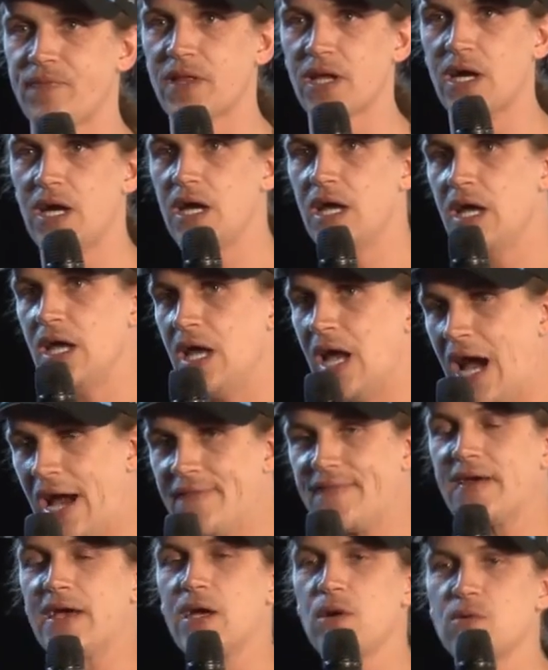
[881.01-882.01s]
Oh, yeah, like. I
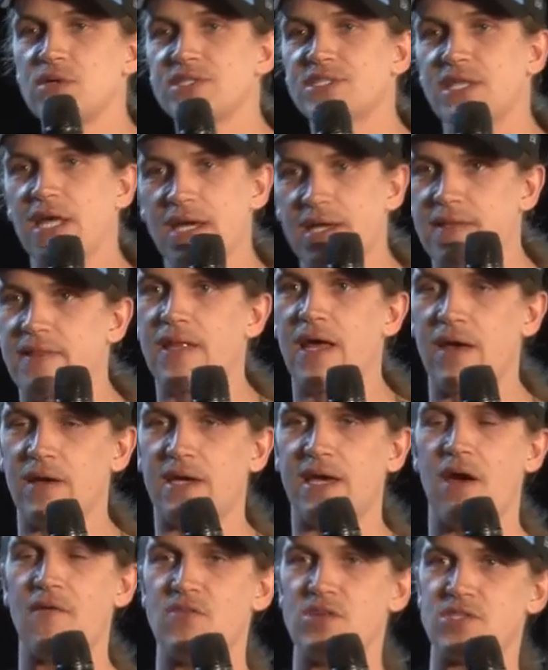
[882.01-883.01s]
think it was like
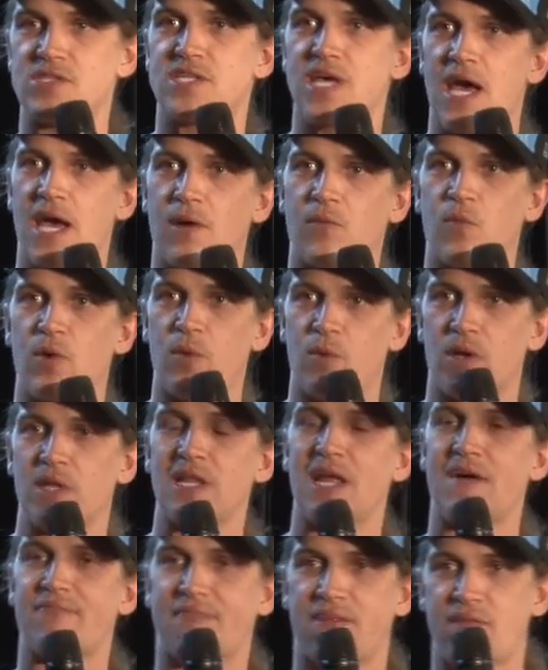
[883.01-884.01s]
the, Kevin saying through? we were
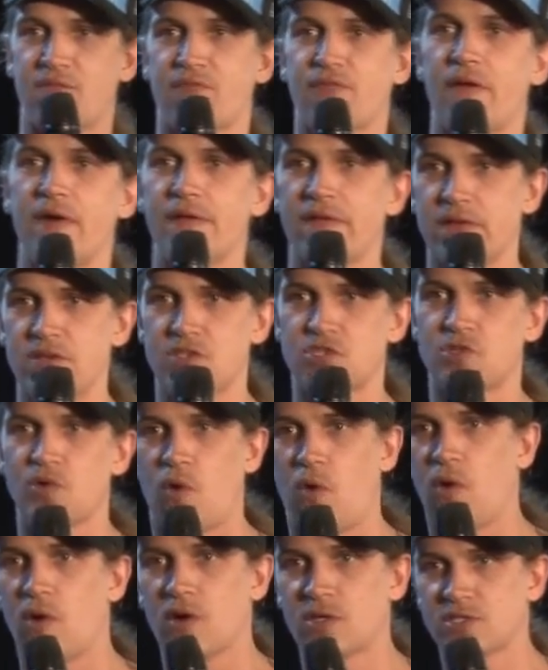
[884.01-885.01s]
left in front of the
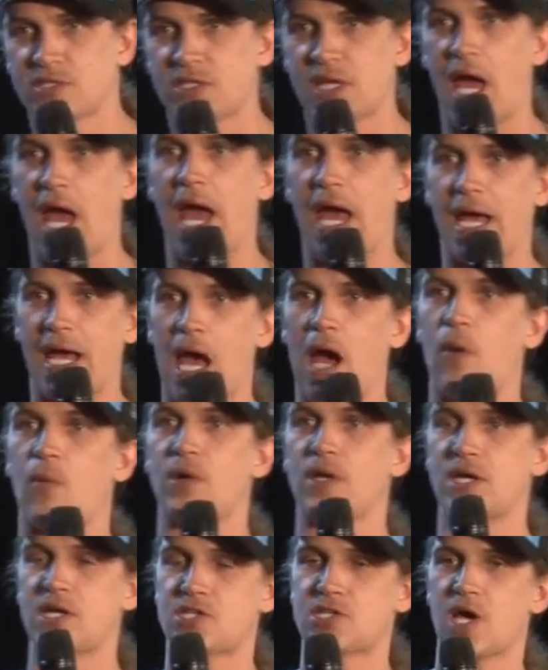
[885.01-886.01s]
stores to hang out
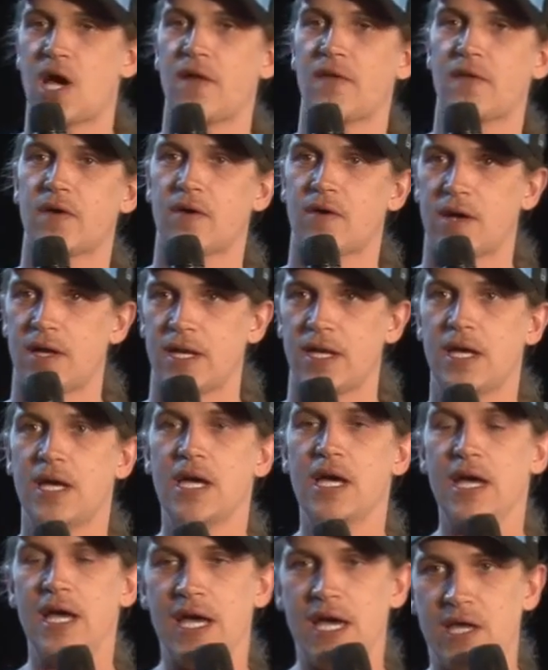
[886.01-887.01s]
with each other and
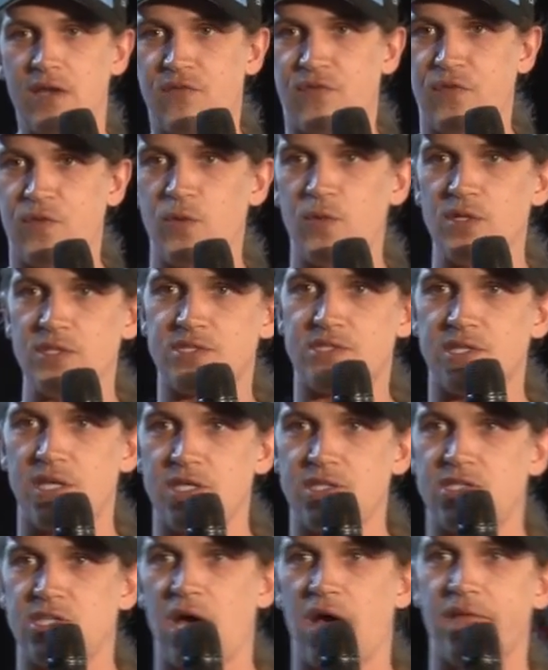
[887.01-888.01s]
influence
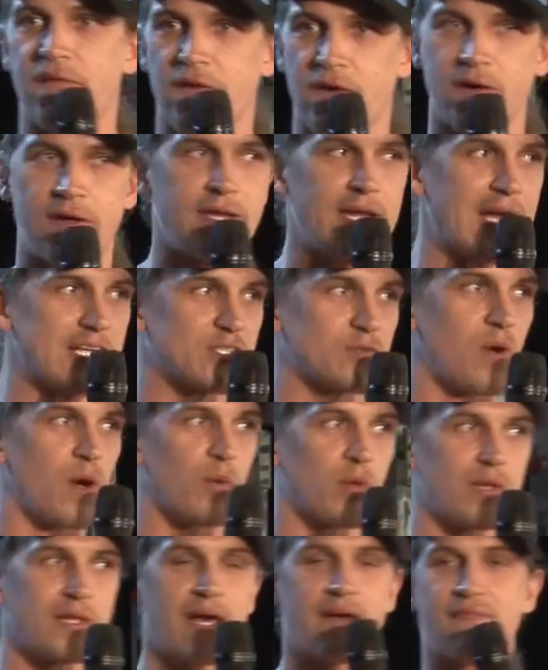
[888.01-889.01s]
each other, and that's why
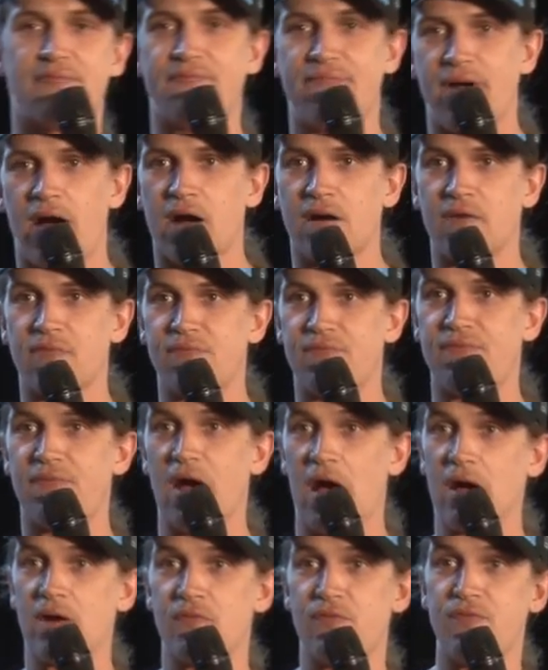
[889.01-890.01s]
we're like, fuck,
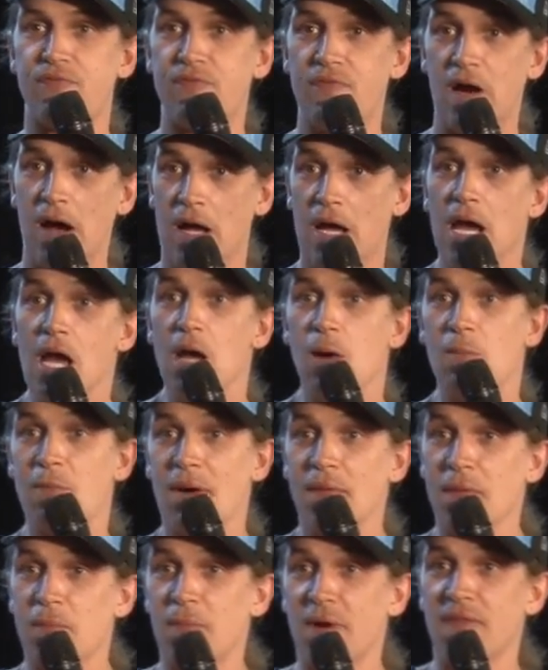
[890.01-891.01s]
fuck, fuck,
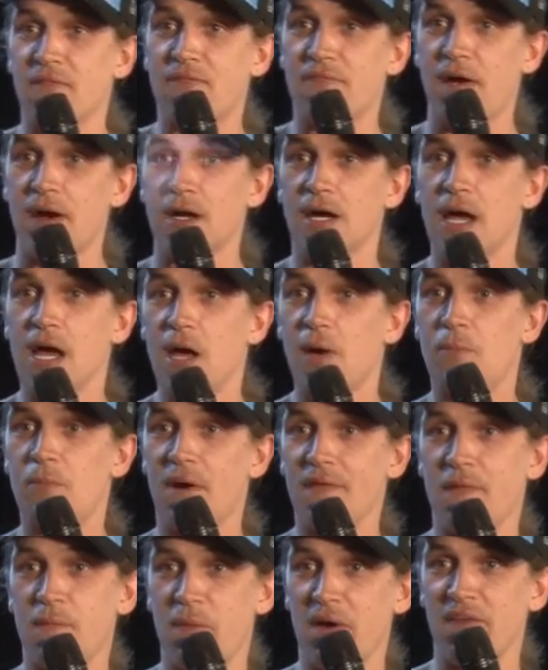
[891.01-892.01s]
mother, mother, fuck,
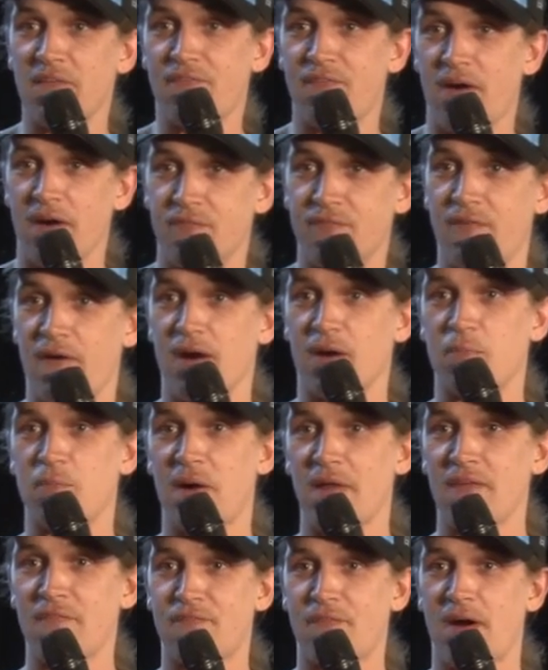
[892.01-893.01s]
mother, mother, fuck, fuck,
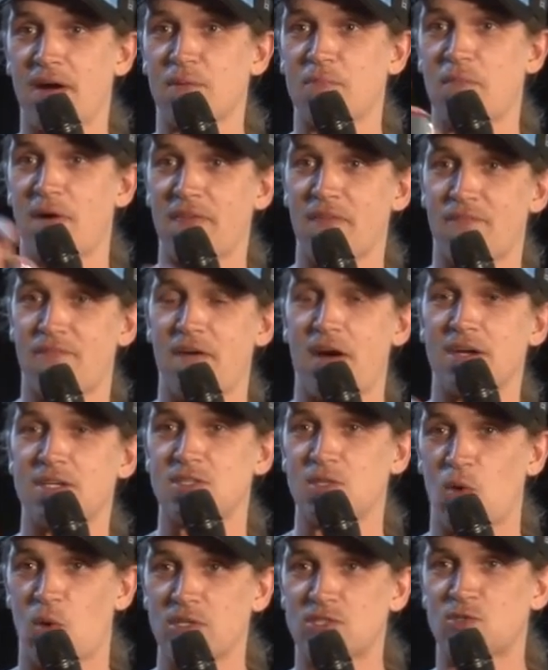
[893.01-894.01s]
mother, fuck, mother, fuck,
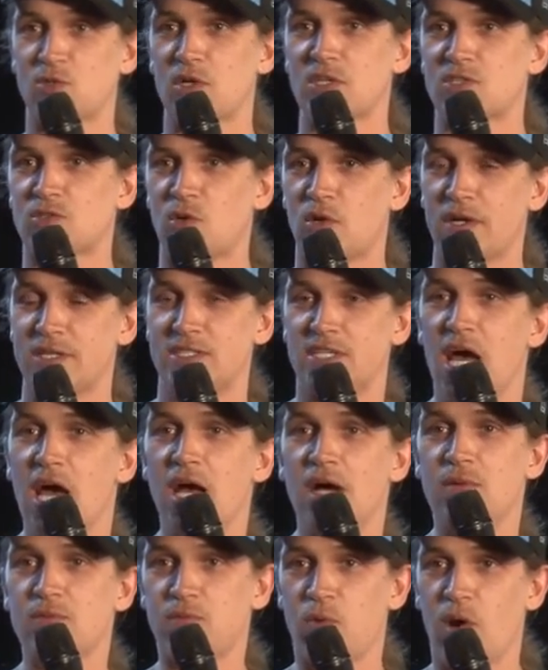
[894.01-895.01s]
noinch, noinch, noinch.
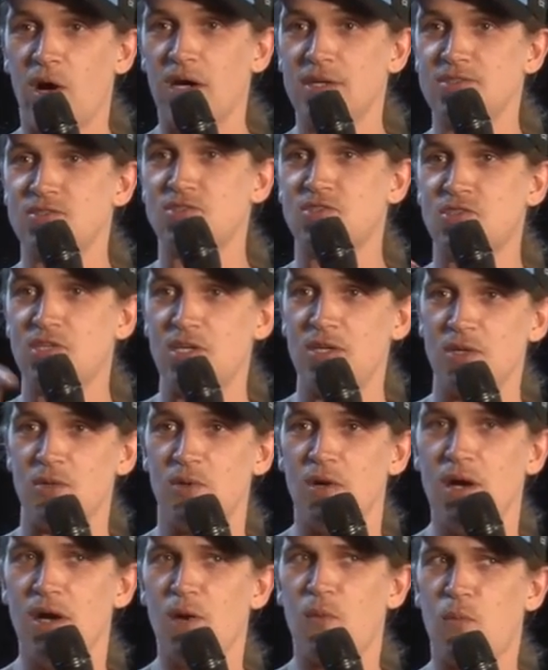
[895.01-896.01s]
One,
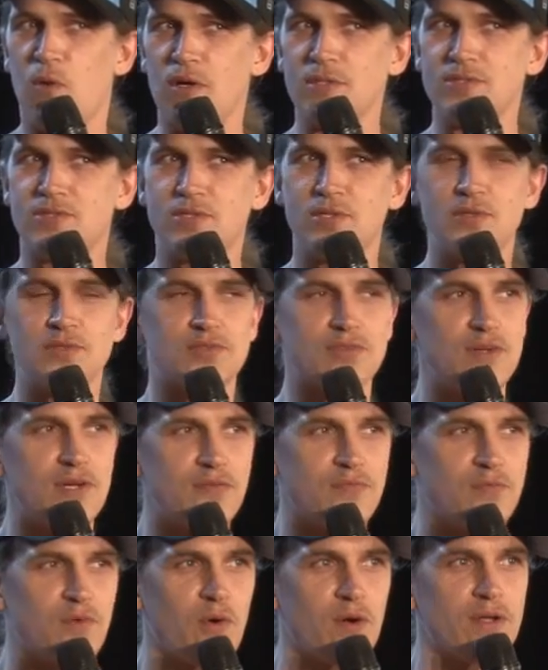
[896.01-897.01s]
two, one, two,
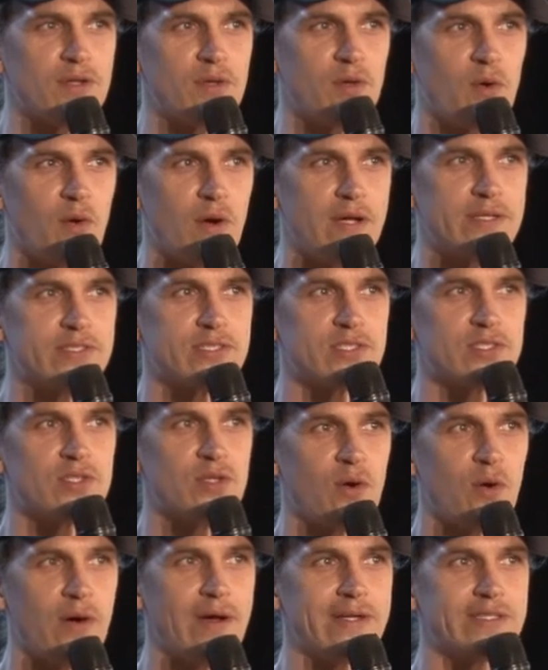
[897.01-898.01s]
three, four, noinch,
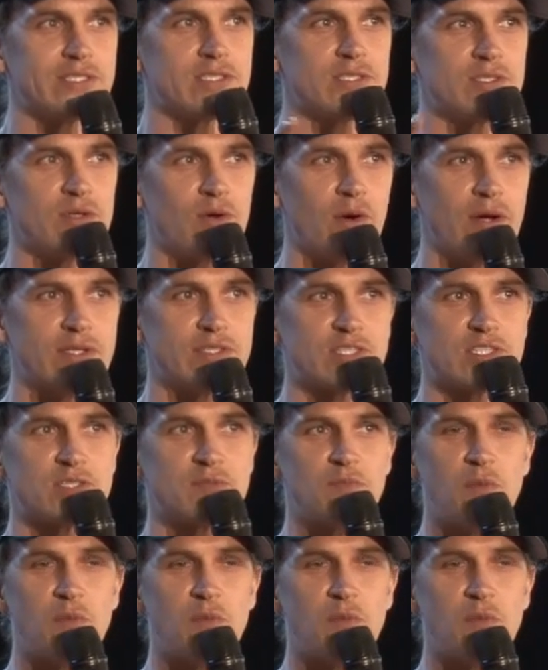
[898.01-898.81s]
noinch, noinch.